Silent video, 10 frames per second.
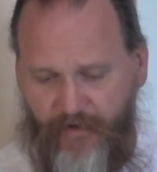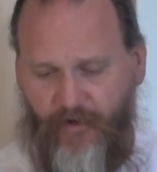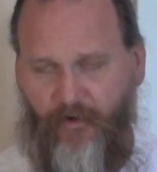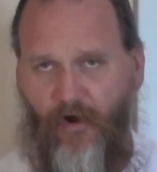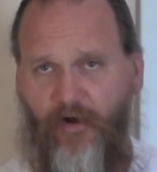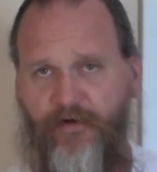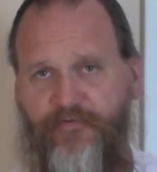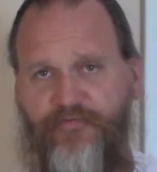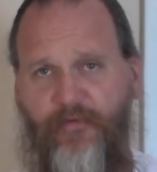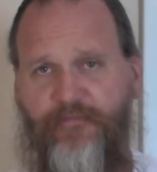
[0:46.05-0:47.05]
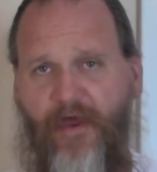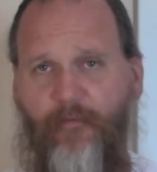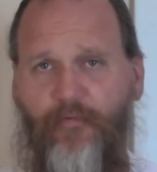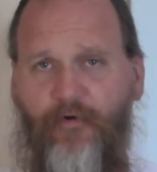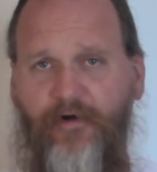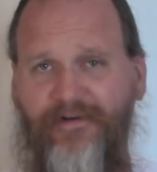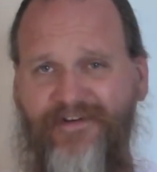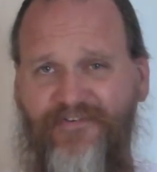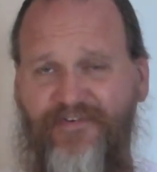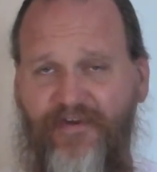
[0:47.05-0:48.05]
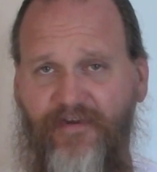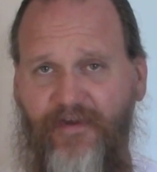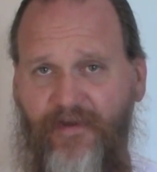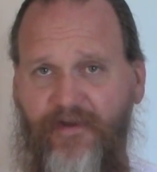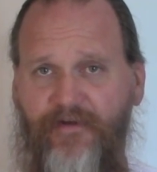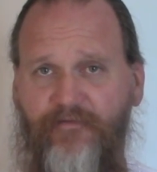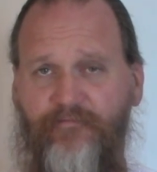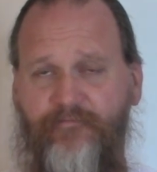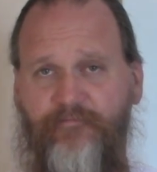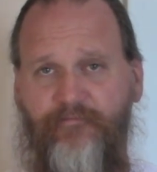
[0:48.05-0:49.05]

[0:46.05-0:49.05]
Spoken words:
know, August, September, at least in